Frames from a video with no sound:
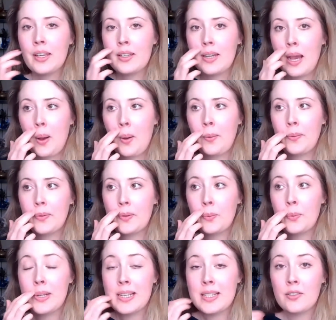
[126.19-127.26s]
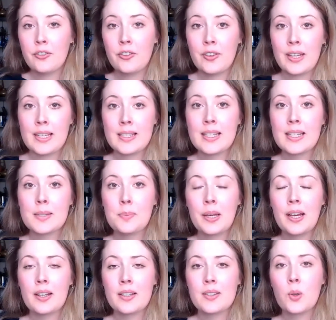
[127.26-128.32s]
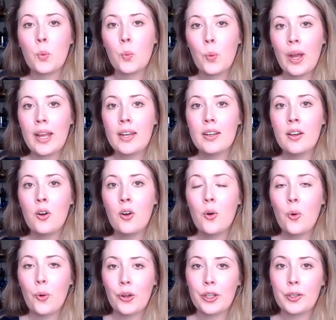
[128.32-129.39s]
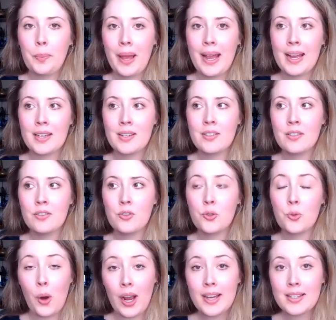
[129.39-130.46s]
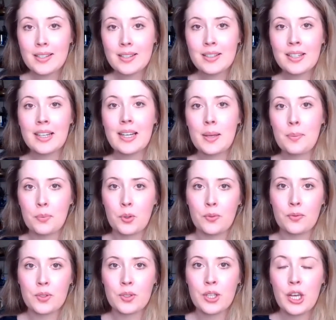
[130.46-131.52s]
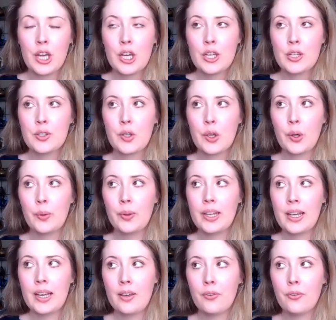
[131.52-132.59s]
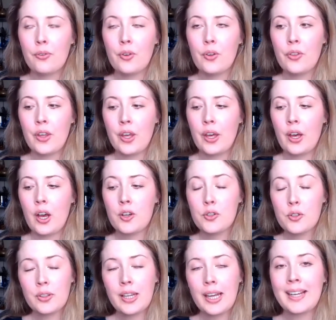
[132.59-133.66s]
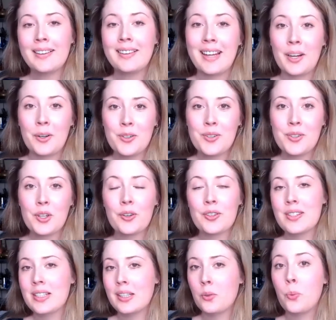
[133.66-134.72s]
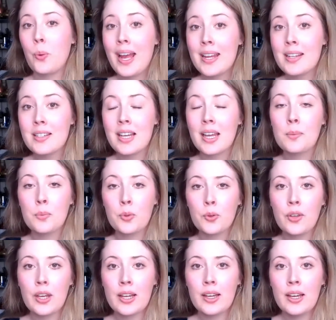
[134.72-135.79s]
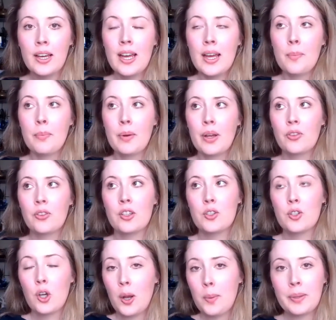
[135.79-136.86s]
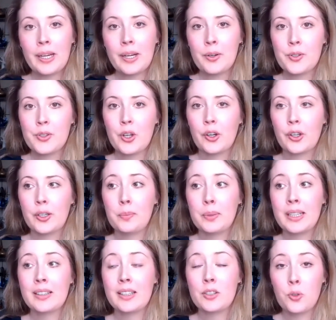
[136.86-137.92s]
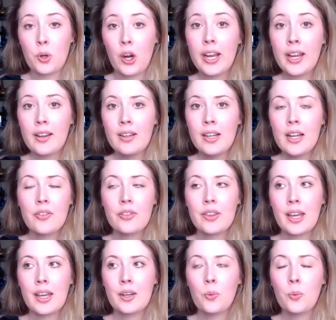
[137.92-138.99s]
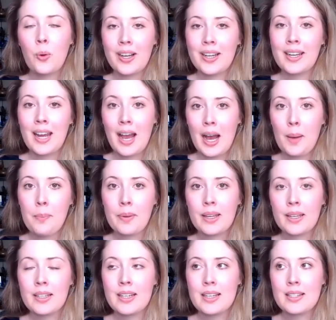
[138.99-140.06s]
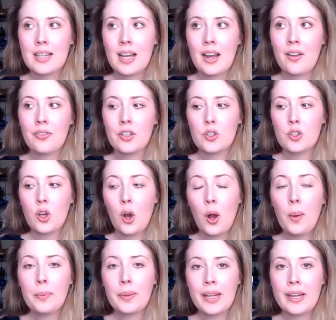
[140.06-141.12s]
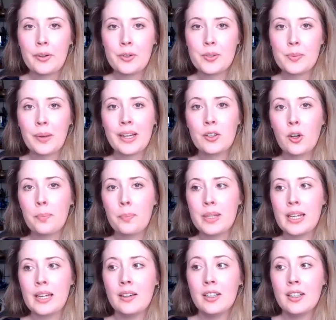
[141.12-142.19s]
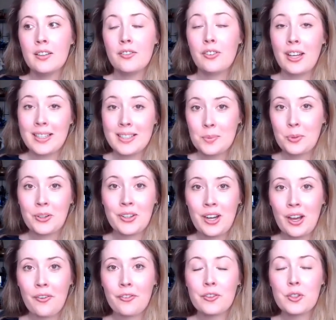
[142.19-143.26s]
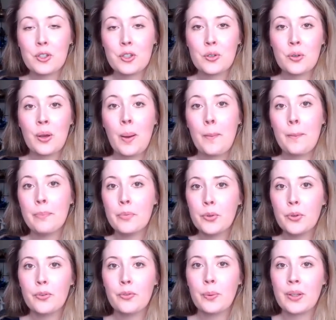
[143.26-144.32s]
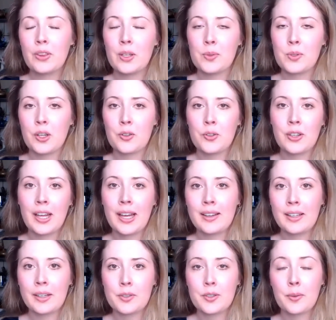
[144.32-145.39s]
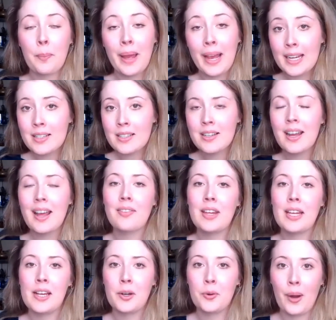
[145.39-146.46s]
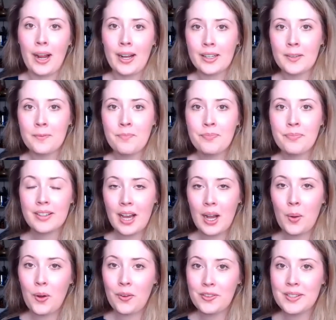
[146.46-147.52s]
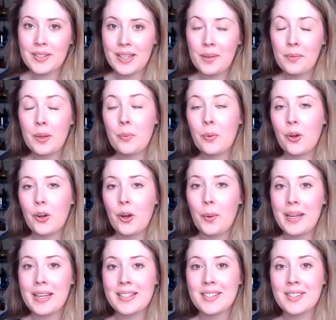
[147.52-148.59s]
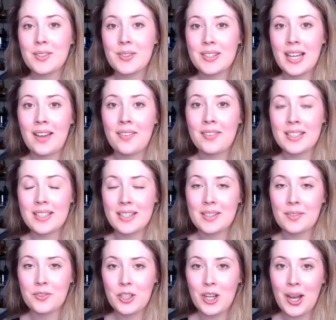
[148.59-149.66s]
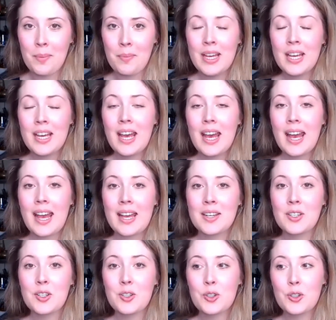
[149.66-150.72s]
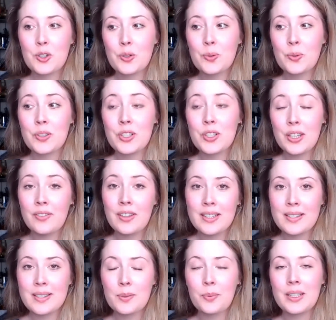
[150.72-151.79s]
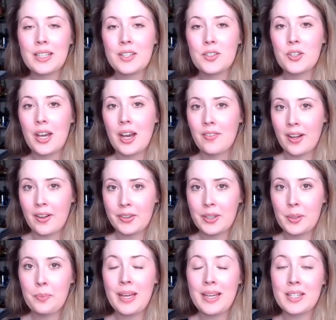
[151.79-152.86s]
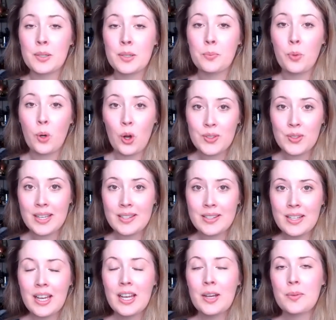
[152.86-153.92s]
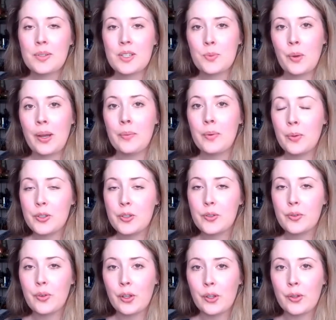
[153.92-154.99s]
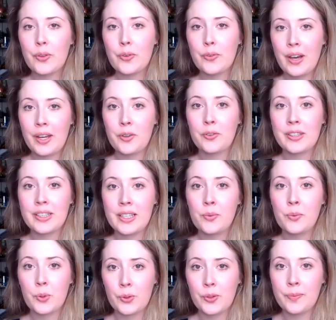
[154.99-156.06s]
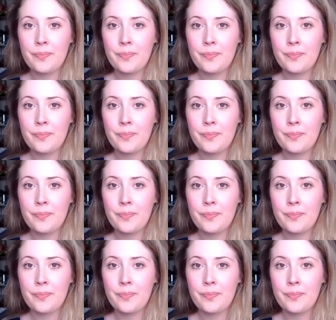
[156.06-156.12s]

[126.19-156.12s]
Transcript: Now, the reason for this is because when oil paint dries, it moves. So if the underlying layers are still wet and moving, but the top layers are completely dry, then what can happen is that the top layers might not be flexible enough to move with those underlying layers of paint, and they can crack. Now, obviously, we want our paintings to stand the test of time, and to achieve this, we need to have a healthy painting process, which is why we want to follow the fat over lean rule.